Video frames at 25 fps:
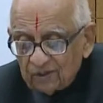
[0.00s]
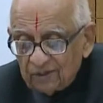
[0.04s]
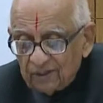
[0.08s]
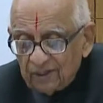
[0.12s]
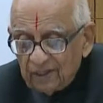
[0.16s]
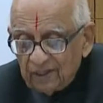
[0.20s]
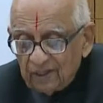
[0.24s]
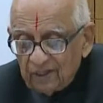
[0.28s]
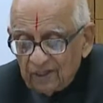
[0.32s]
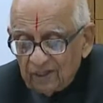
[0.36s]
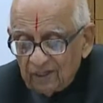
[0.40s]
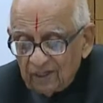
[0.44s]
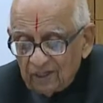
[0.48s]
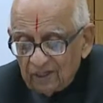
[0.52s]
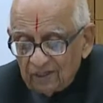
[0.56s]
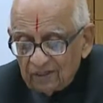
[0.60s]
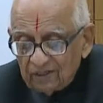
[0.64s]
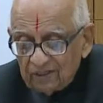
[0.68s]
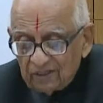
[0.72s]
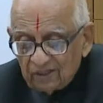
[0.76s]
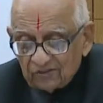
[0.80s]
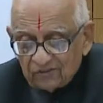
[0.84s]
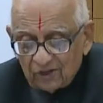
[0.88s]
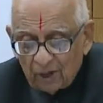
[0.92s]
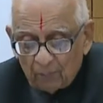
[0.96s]
The,
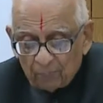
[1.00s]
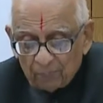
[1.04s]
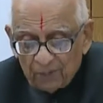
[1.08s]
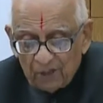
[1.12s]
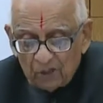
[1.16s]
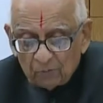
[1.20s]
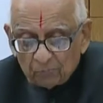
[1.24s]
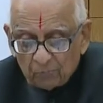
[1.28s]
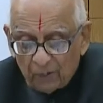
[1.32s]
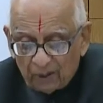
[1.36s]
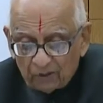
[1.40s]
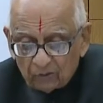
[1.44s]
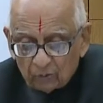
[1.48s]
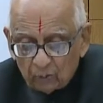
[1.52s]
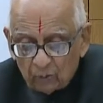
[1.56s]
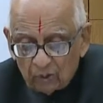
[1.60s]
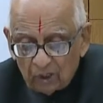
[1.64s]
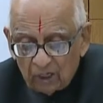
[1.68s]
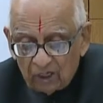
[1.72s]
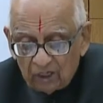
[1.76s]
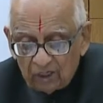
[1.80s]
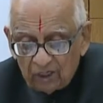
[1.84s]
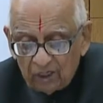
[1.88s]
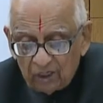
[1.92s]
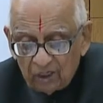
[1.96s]
this applies
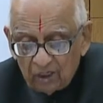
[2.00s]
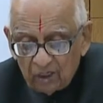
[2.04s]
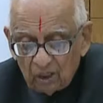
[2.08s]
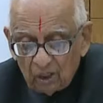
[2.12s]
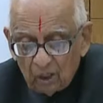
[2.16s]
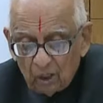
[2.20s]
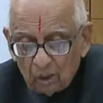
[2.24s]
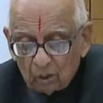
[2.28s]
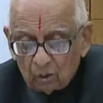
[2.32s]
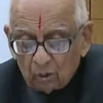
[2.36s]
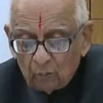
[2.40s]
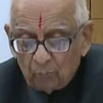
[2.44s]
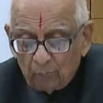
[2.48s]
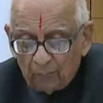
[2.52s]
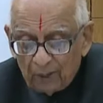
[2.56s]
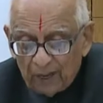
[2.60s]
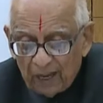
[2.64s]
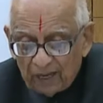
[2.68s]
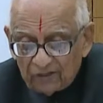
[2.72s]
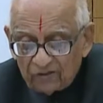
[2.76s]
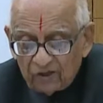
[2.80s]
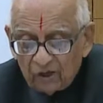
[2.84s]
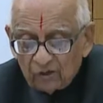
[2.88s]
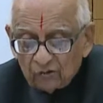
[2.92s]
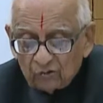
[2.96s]
particularly to
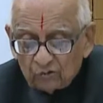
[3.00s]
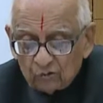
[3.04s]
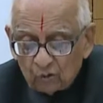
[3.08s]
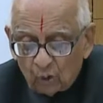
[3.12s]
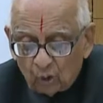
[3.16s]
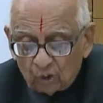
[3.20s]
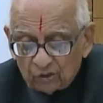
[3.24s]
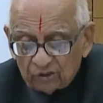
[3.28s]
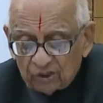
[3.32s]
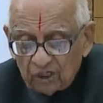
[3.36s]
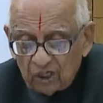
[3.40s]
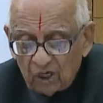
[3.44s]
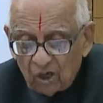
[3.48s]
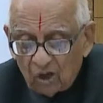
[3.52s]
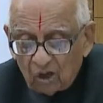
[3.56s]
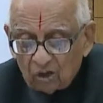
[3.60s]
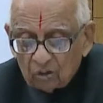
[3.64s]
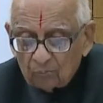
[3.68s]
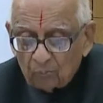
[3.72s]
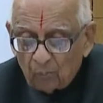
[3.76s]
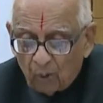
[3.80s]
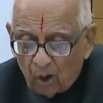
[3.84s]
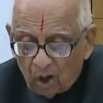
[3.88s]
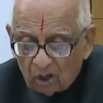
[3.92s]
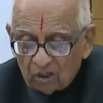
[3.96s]
major social
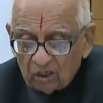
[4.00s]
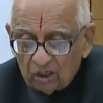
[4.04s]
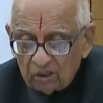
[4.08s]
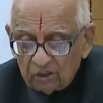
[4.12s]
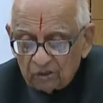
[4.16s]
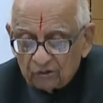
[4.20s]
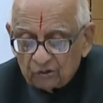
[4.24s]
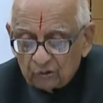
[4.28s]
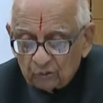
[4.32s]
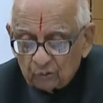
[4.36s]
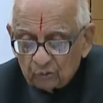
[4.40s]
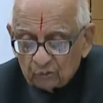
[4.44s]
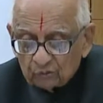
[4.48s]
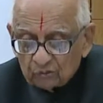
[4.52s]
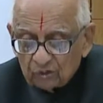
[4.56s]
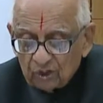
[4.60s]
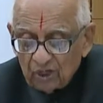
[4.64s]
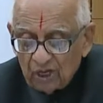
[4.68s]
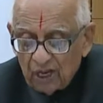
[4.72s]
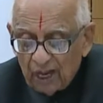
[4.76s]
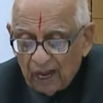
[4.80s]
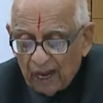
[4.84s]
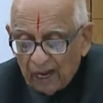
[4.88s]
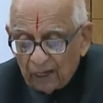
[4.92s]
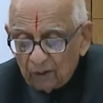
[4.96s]
or moral issues
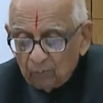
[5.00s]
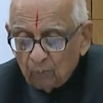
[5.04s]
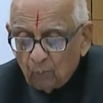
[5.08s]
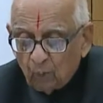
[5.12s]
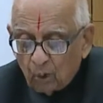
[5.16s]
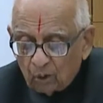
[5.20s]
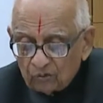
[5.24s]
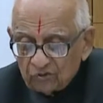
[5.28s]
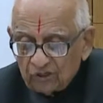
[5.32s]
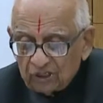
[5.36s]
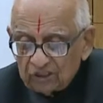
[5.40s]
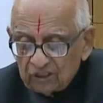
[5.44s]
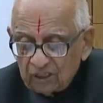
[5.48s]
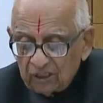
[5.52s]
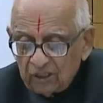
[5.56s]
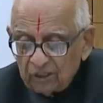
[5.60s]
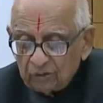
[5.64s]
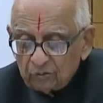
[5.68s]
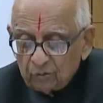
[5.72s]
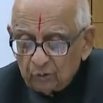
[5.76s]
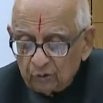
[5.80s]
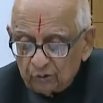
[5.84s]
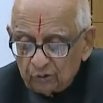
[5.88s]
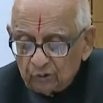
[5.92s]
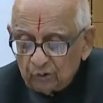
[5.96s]
and more generally
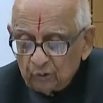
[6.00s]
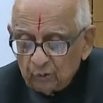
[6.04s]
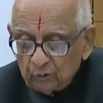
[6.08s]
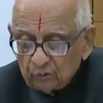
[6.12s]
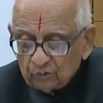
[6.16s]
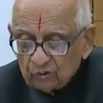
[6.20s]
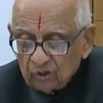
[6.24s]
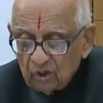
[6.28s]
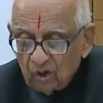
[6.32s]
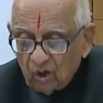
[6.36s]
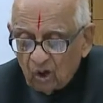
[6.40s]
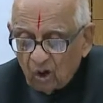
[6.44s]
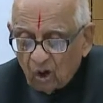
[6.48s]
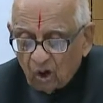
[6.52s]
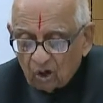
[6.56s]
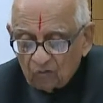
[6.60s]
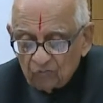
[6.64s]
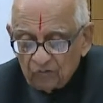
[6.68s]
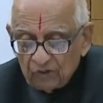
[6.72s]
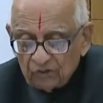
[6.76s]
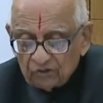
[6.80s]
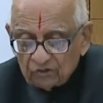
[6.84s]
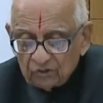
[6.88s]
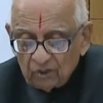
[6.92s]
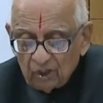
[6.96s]
to issues
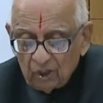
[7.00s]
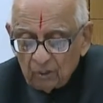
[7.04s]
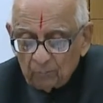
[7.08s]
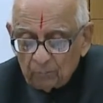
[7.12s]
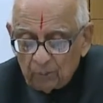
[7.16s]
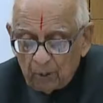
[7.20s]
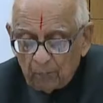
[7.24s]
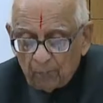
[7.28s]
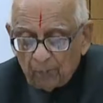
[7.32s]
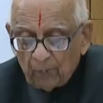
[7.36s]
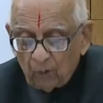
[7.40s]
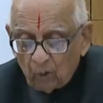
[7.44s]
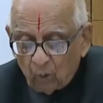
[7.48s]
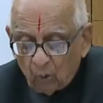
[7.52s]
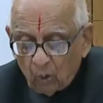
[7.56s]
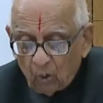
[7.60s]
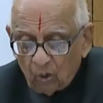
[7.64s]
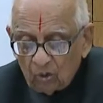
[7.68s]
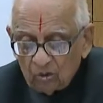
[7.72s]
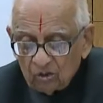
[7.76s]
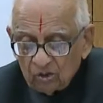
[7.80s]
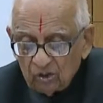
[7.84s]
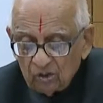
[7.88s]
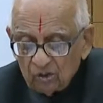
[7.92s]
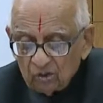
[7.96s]
on which people
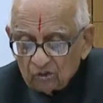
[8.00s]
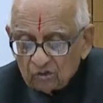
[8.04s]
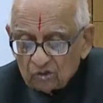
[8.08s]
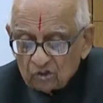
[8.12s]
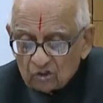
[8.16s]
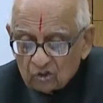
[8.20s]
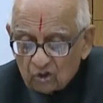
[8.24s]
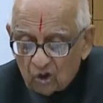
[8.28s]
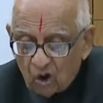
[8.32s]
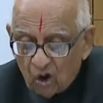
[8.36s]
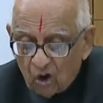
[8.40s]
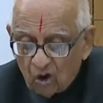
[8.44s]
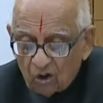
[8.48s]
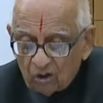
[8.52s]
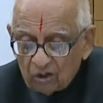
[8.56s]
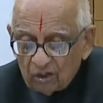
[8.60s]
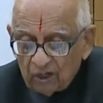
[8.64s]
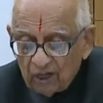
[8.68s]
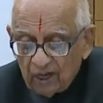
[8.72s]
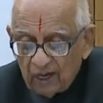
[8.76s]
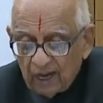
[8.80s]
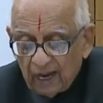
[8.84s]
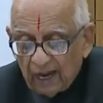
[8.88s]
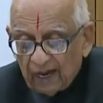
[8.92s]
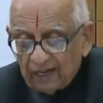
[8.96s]
hold
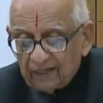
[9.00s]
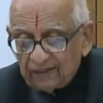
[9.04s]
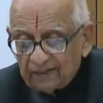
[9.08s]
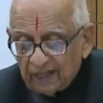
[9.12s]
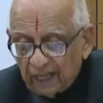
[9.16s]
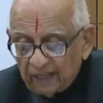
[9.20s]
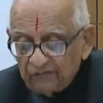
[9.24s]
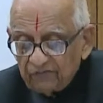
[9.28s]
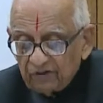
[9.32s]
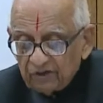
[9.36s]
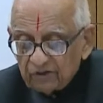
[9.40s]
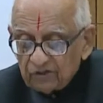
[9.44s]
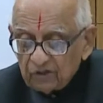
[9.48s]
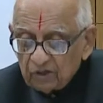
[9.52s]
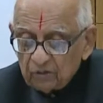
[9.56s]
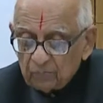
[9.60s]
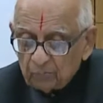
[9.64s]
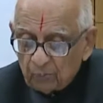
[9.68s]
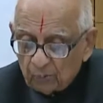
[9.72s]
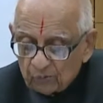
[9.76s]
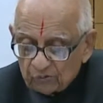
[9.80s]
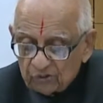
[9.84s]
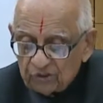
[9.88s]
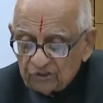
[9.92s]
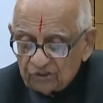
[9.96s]
strong and
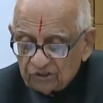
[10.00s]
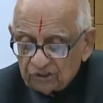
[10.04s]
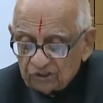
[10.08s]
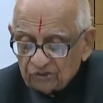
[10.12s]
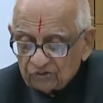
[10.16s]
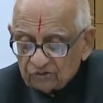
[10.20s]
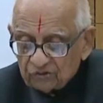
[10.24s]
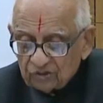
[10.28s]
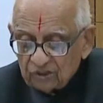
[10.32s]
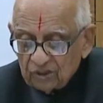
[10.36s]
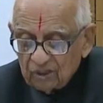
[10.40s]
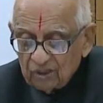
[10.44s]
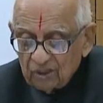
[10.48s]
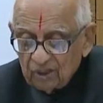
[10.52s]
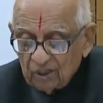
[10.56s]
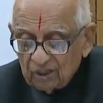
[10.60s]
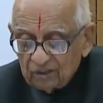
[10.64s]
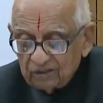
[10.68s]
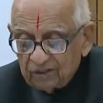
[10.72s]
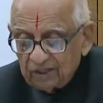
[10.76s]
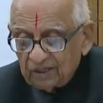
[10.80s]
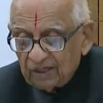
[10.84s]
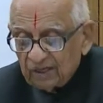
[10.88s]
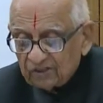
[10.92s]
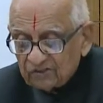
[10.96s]
divergent positions.
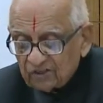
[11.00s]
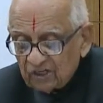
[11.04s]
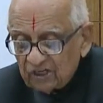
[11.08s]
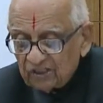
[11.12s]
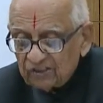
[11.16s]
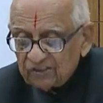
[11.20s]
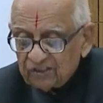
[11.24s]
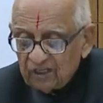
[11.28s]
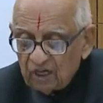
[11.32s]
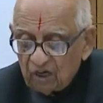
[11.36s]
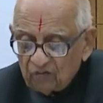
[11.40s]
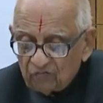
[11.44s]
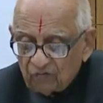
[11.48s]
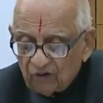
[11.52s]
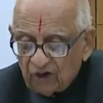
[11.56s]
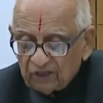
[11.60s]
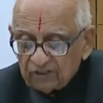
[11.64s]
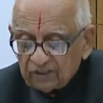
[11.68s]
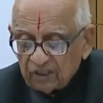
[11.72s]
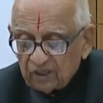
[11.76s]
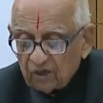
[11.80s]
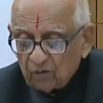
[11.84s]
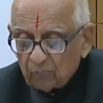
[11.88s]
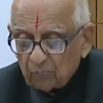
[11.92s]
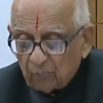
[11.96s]
The essential
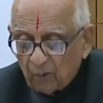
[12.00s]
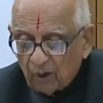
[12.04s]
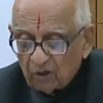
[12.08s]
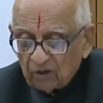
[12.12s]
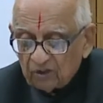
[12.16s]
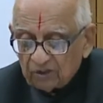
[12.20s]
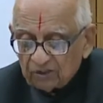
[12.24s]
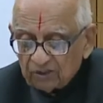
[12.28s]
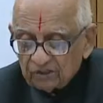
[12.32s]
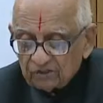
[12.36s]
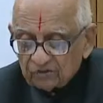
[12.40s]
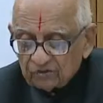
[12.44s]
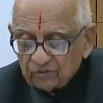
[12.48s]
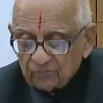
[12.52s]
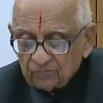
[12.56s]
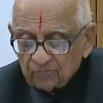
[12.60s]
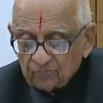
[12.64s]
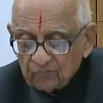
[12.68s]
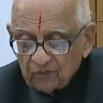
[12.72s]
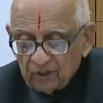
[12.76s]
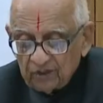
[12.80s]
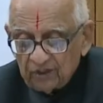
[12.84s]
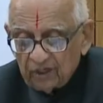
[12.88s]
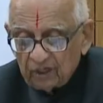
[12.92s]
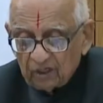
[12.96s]
function of politics
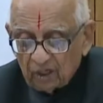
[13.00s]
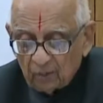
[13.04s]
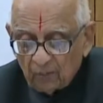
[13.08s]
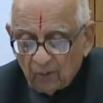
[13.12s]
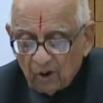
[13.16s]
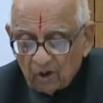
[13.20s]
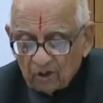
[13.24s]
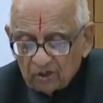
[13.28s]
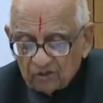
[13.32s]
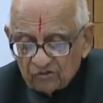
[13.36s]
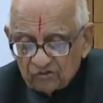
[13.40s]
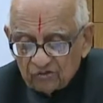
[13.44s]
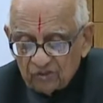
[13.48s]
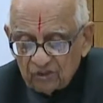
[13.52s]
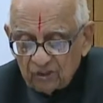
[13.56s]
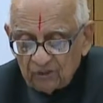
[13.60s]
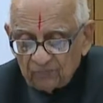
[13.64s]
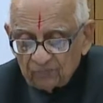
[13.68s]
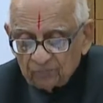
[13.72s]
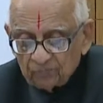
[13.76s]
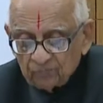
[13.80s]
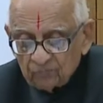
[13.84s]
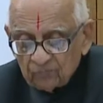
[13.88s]
in a democracy